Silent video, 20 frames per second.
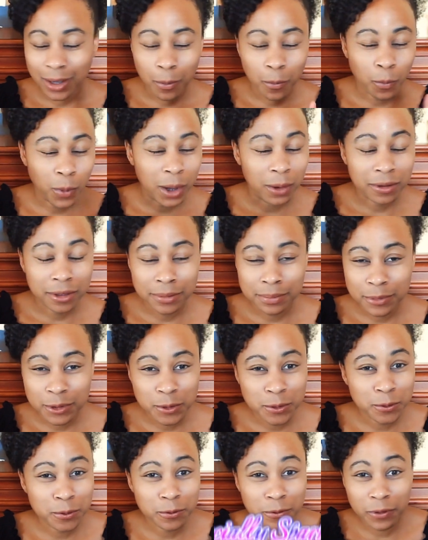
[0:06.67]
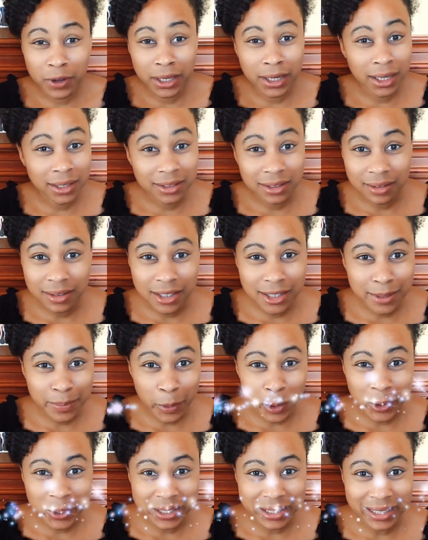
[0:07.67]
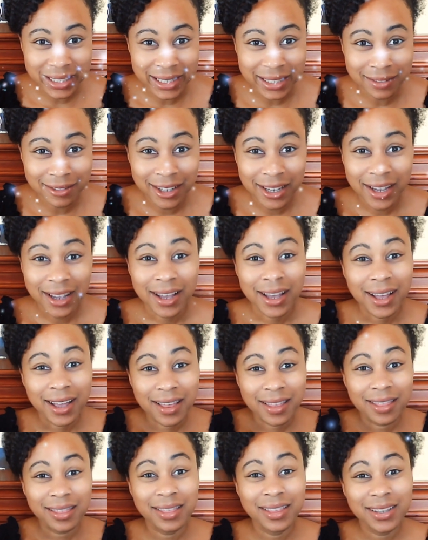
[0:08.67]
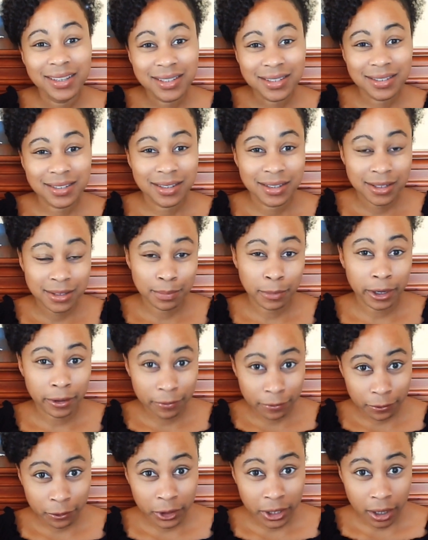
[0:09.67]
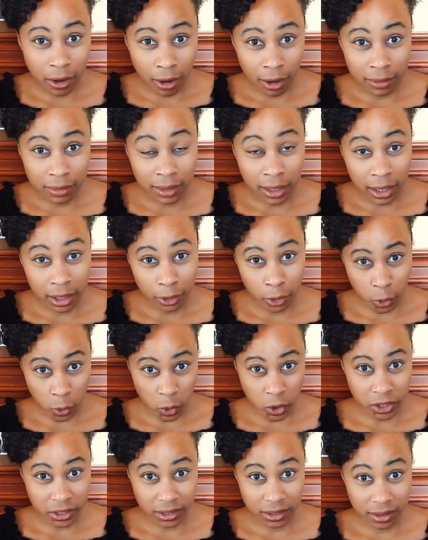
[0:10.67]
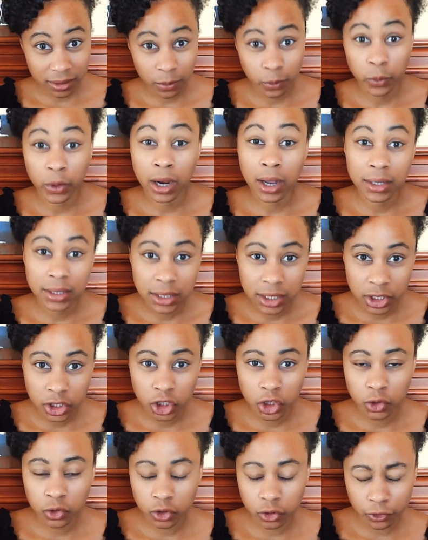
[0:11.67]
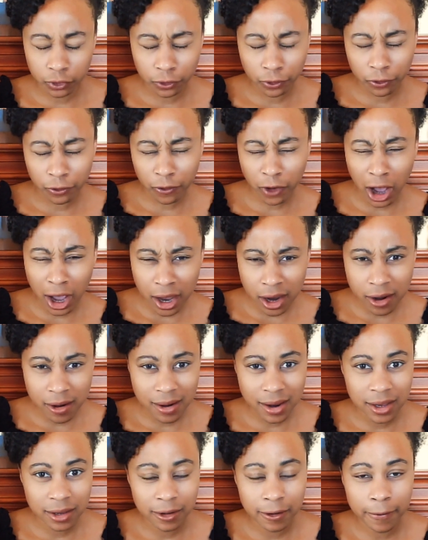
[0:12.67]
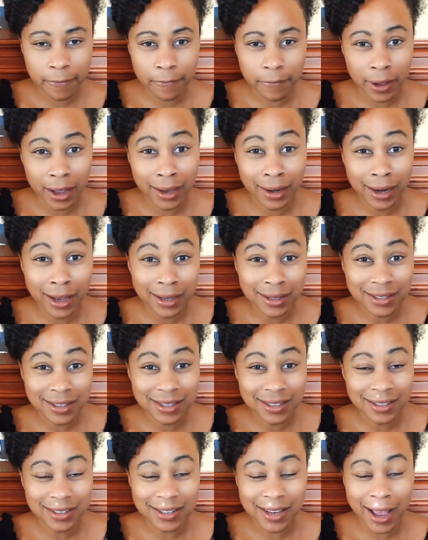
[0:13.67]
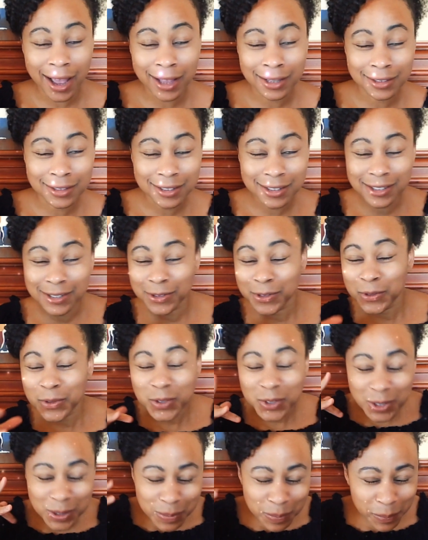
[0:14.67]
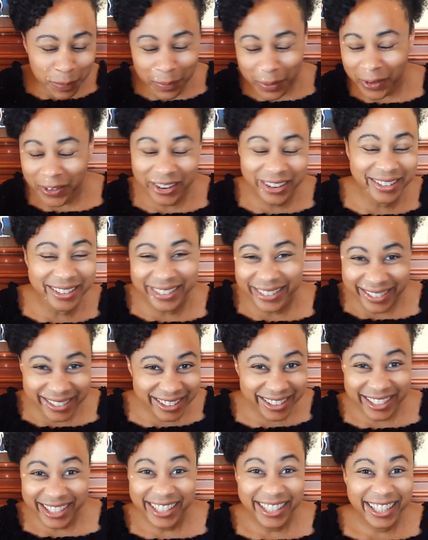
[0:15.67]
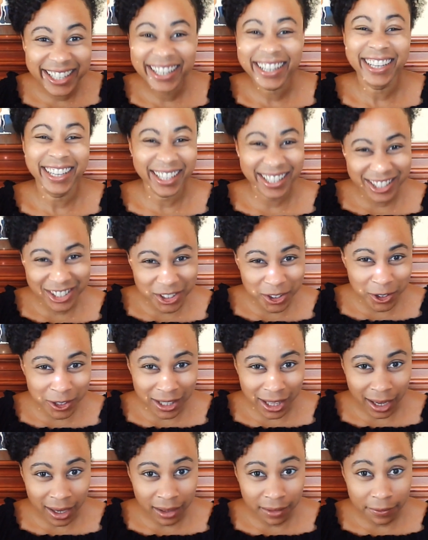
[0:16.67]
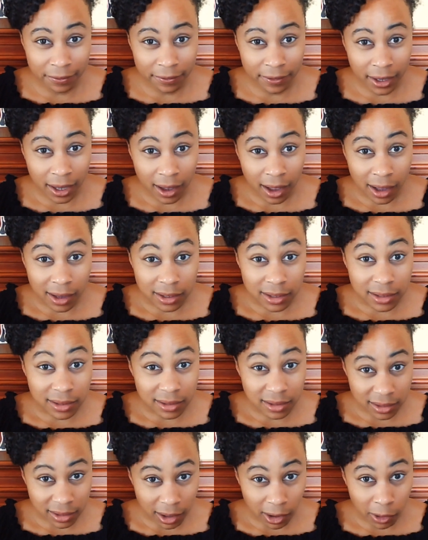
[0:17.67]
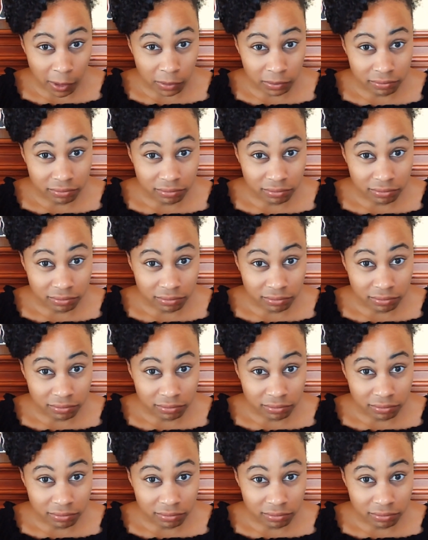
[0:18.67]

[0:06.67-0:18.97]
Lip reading: Welcome to Financially Sparkling. This is my free online course where I teach you to fire in your finances and to sparkle in your life. So,